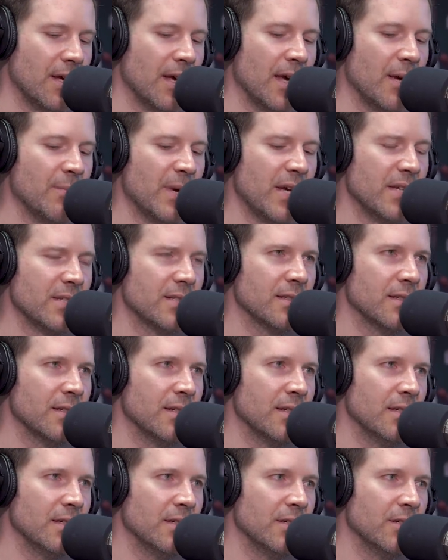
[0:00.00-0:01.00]
and
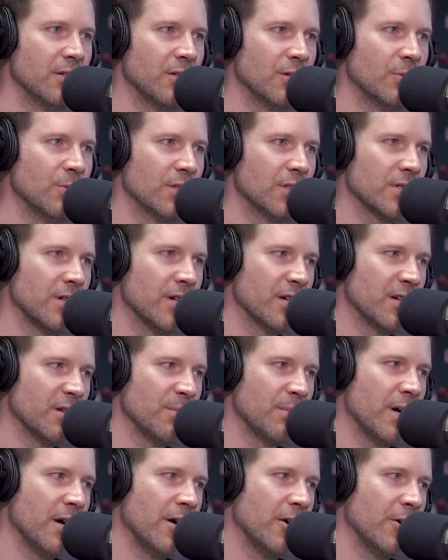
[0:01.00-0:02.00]
basically, you know, we're talking
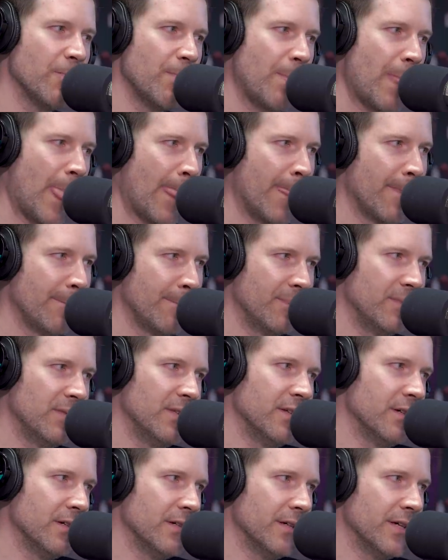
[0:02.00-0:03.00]
about
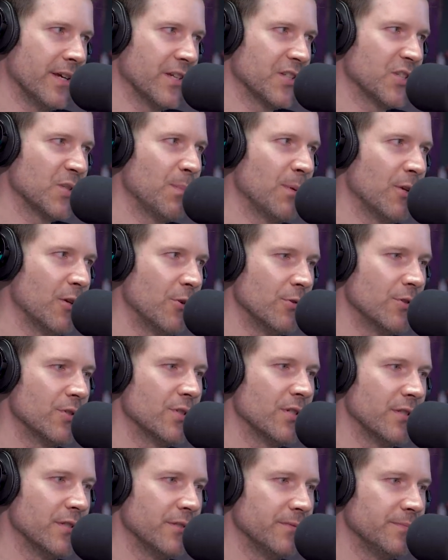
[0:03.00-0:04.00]
the
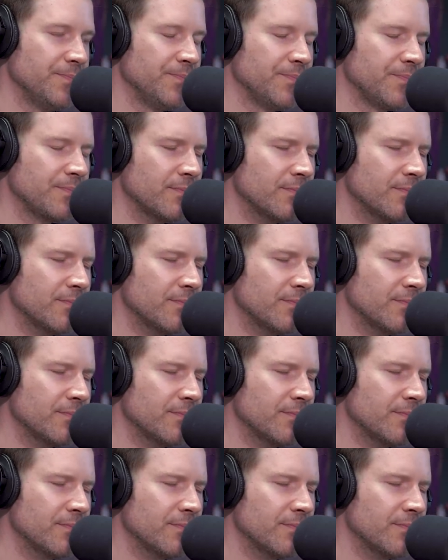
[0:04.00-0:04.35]
explosion